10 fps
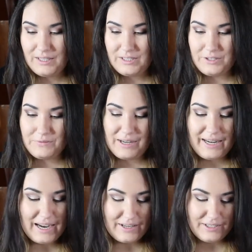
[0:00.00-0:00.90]
So this one I
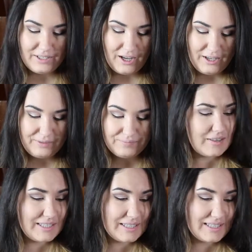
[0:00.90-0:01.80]
kind of saw.
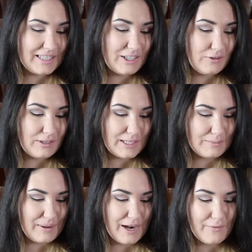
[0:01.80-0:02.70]
This is the Don't
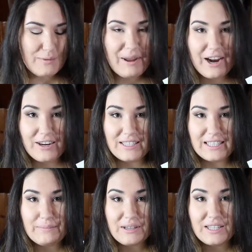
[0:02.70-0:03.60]
Despair Repair a
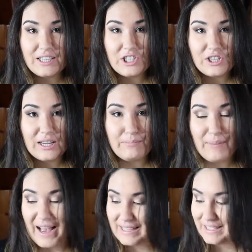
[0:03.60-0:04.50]
Deep Conditioning
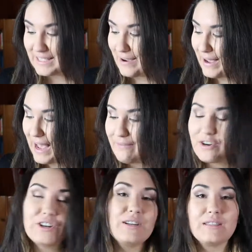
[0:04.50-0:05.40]
Mask. Now I have
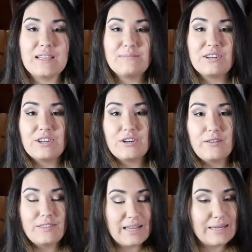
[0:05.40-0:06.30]
heard nothing but
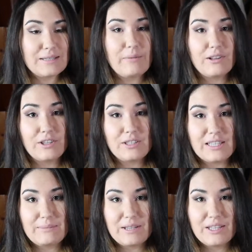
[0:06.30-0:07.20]
good things about their
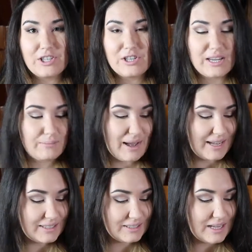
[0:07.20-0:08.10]
deep conditioning
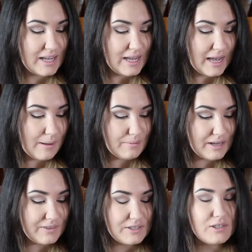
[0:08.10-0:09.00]
mask. I
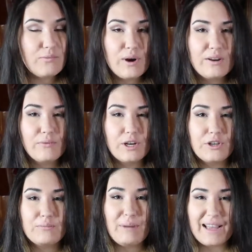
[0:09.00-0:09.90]
believe this is the one where
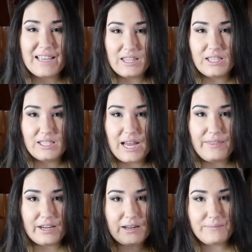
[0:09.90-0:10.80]
you can buy it in the
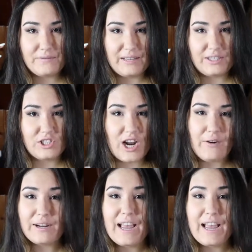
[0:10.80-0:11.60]
set that comes with like the shower